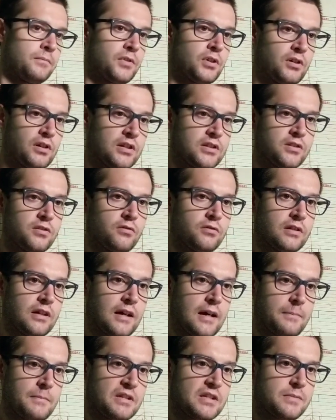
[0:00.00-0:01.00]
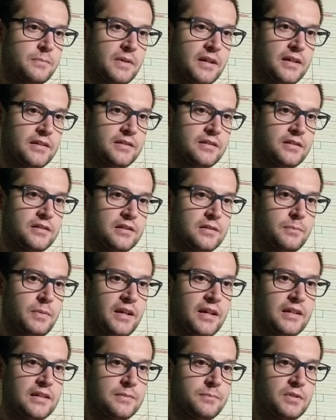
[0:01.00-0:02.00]
There is no time and space in
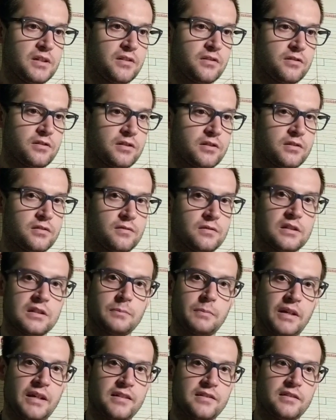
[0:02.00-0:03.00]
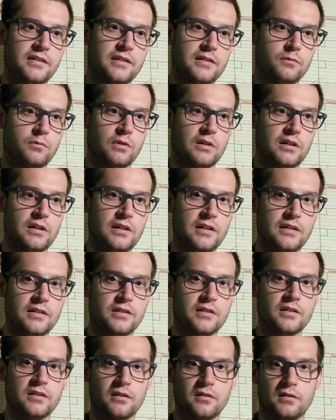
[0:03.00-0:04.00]
space because space is what it
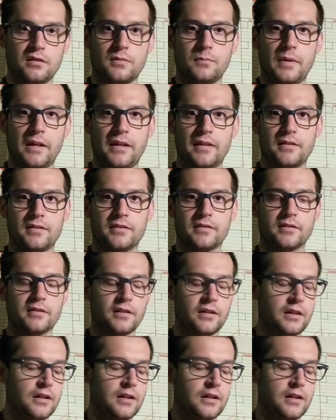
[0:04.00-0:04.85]
is. Space.